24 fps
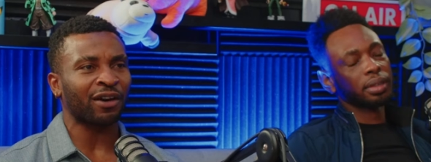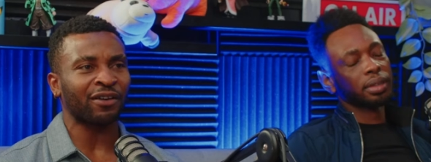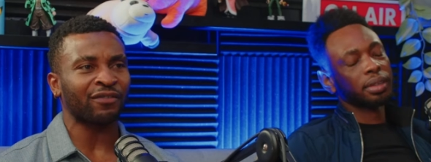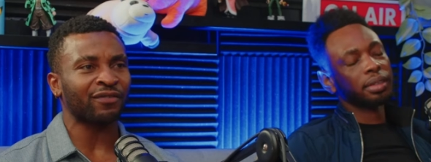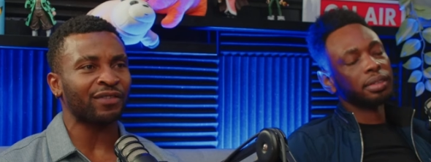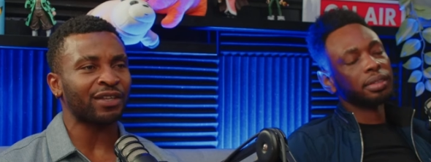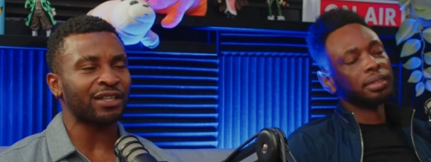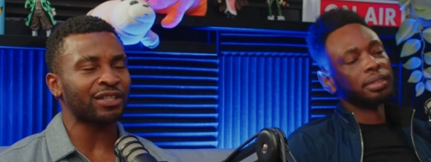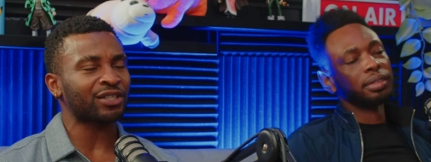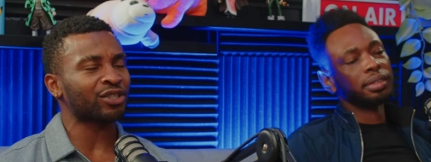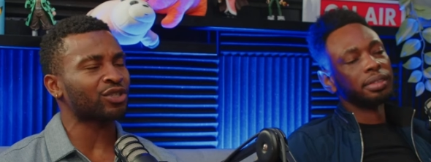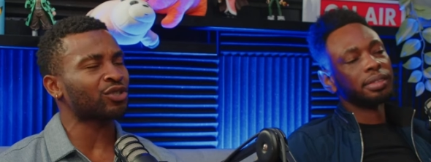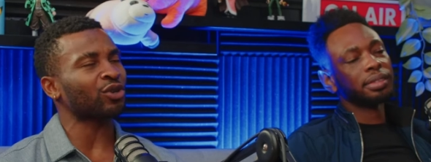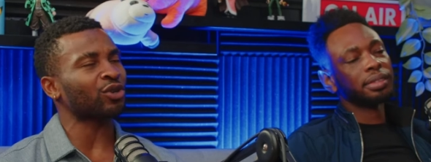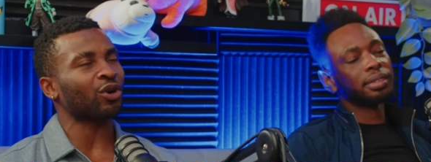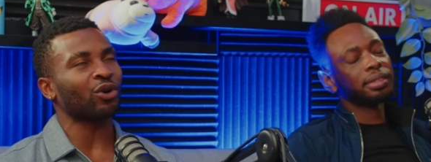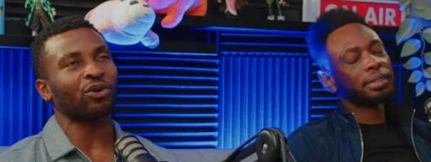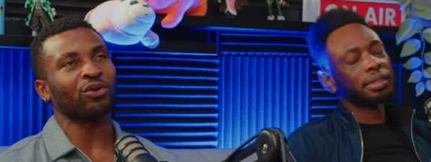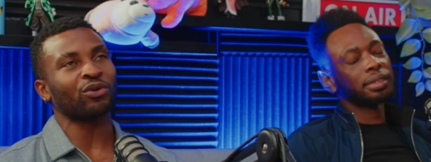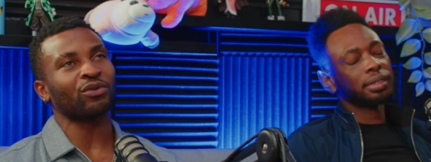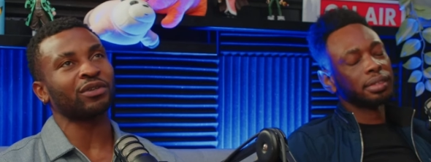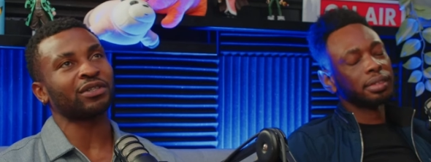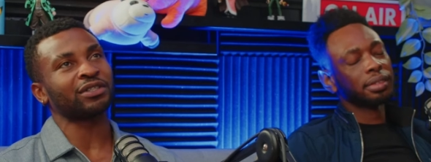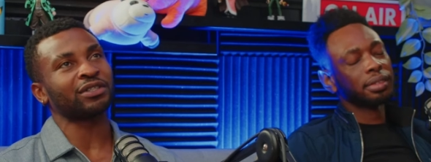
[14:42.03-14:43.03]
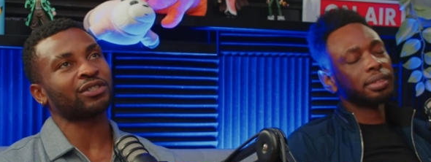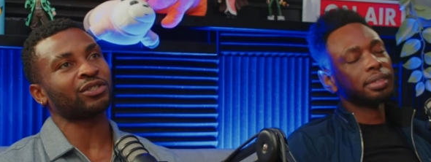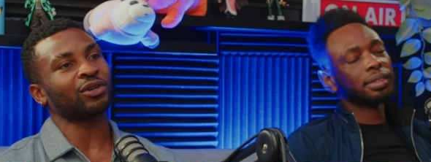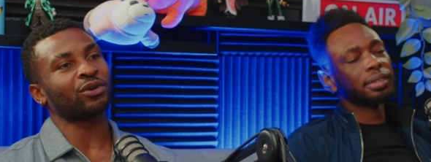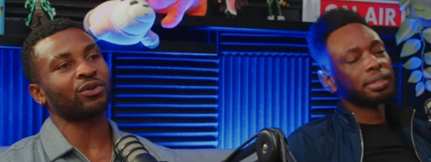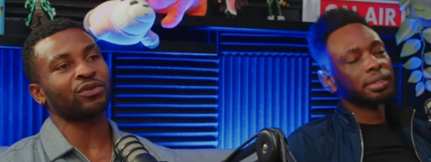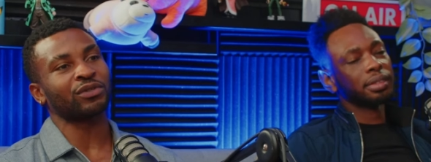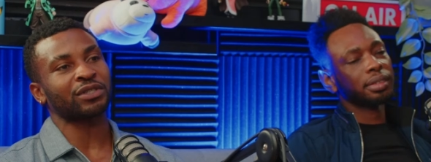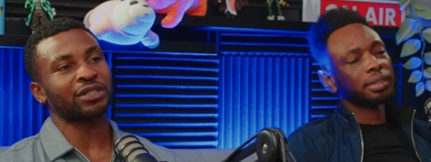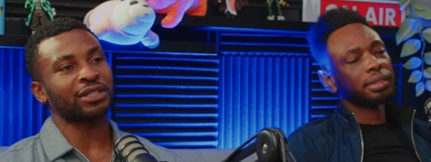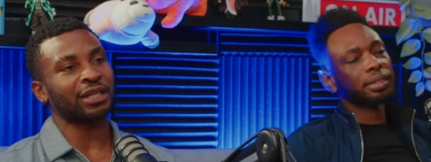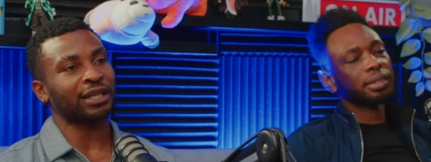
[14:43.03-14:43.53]
Speaker 1: Yeah, yeah, it's so It reminds
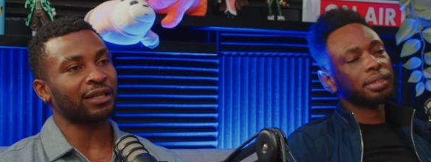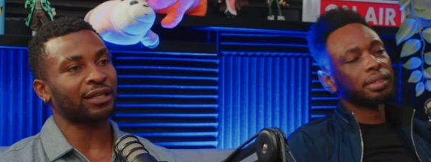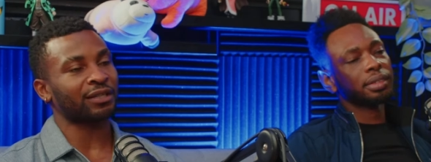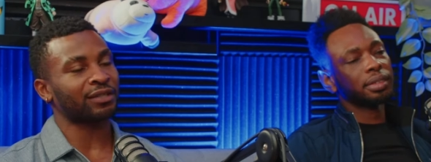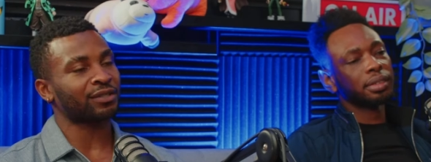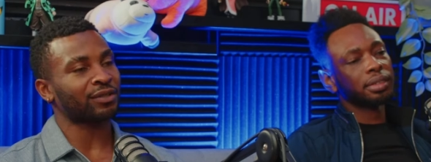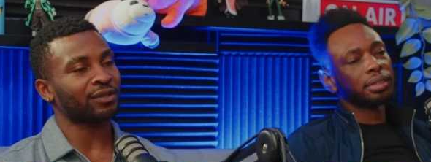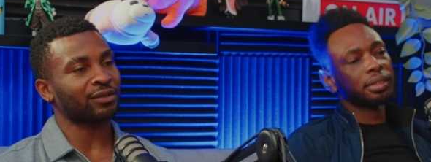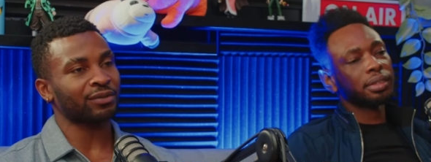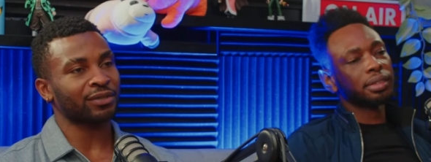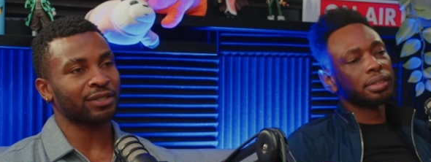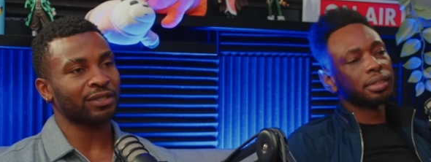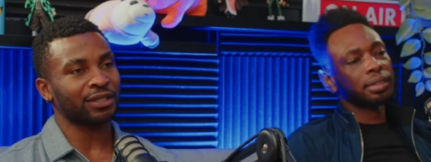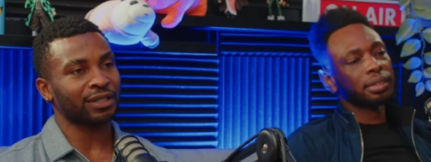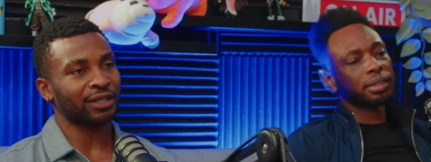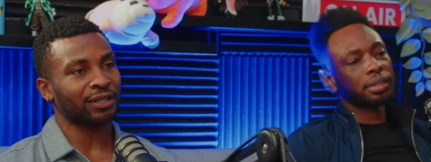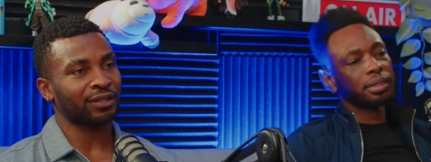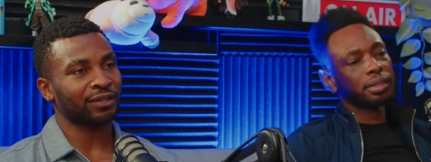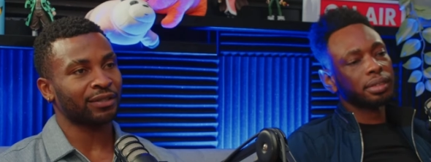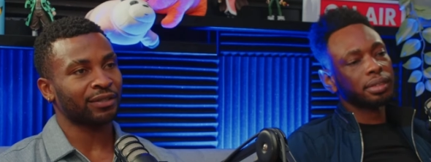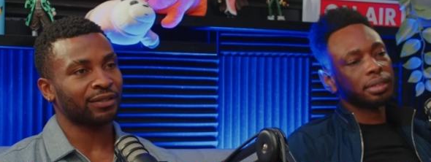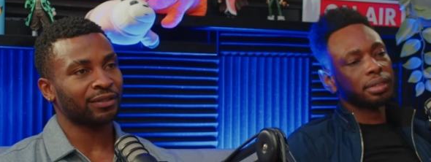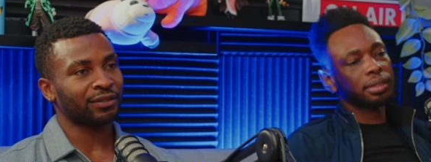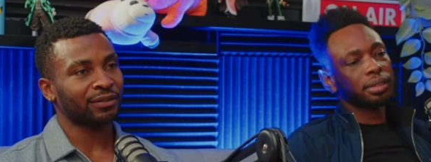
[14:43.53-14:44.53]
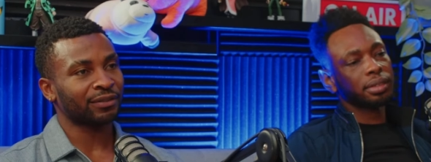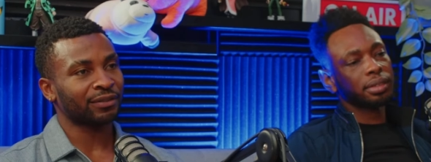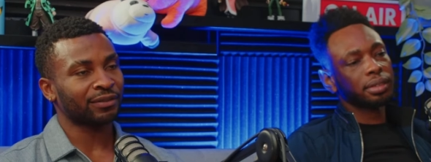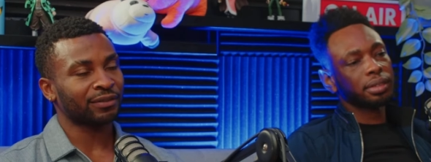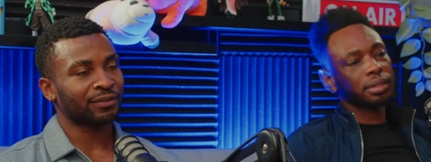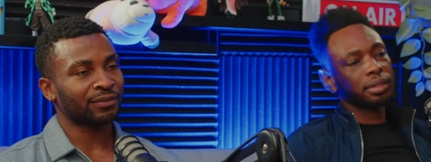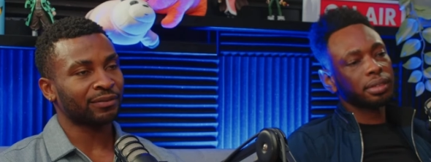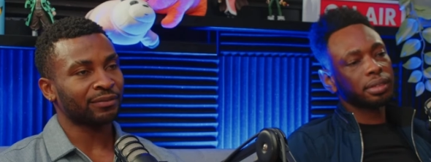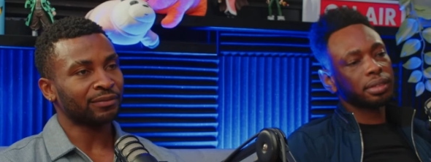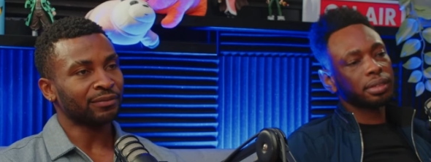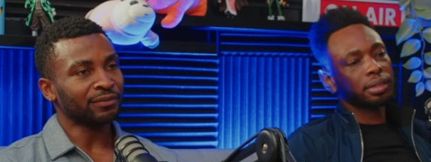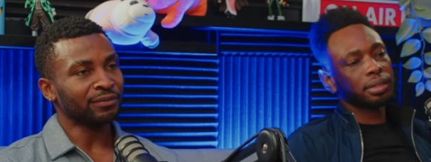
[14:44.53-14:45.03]
so me sick, of this, so um,
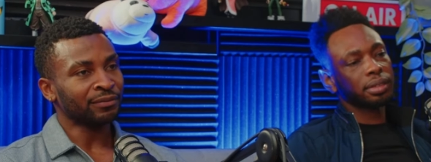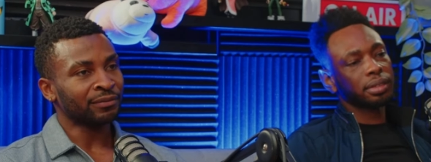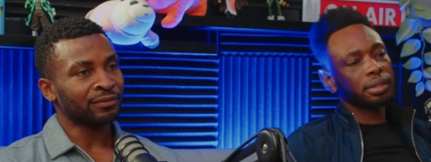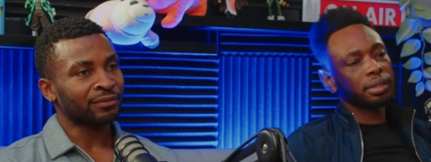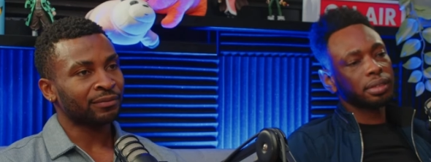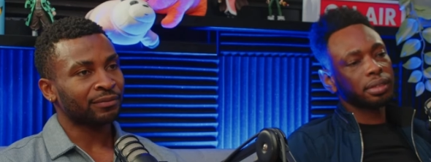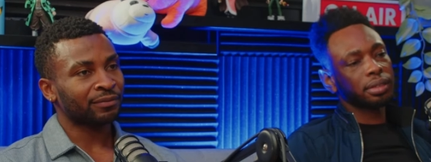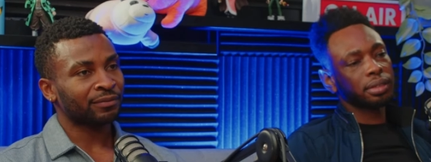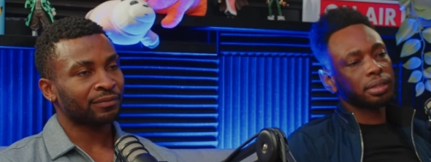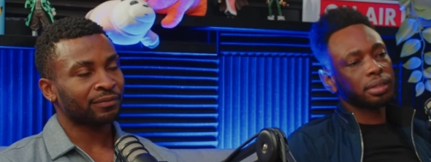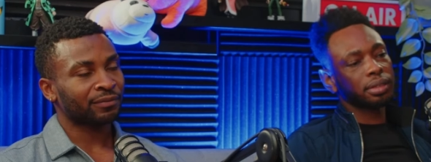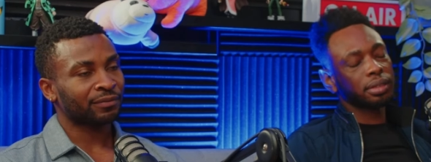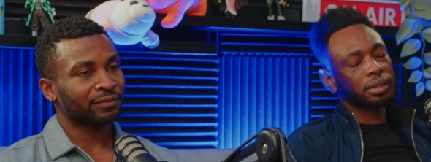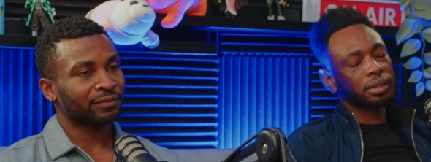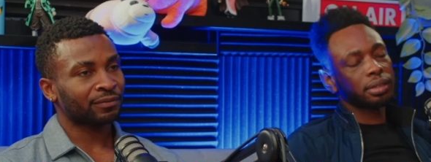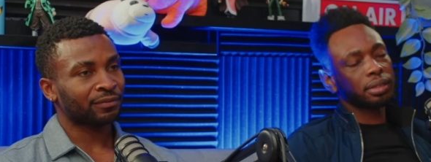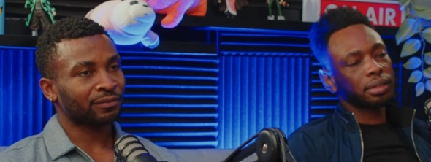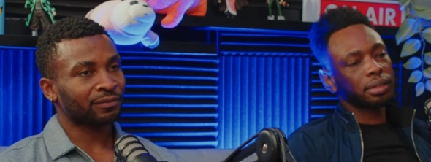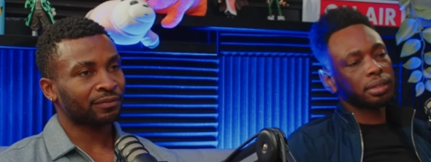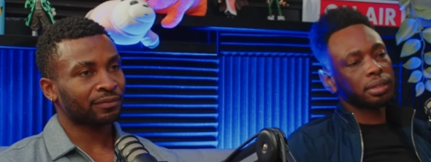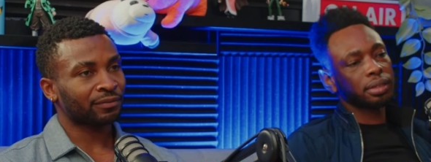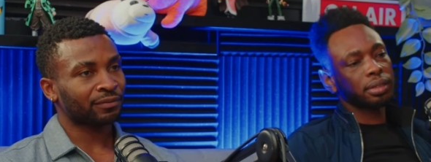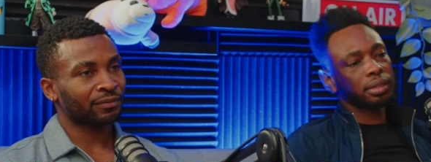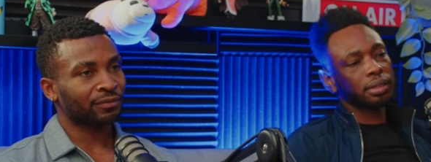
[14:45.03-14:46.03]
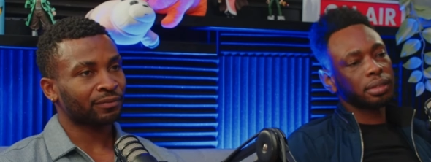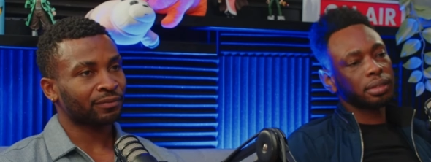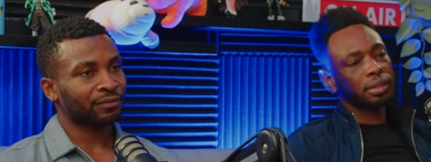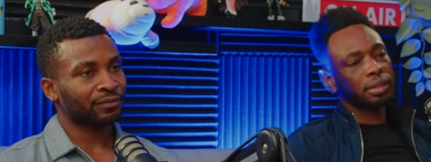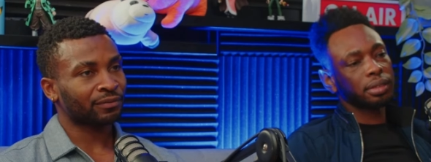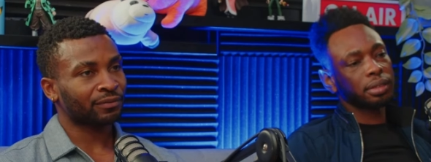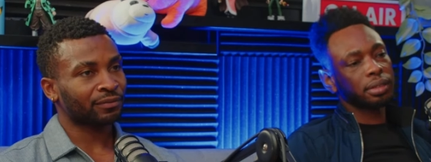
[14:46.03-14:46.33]
this show,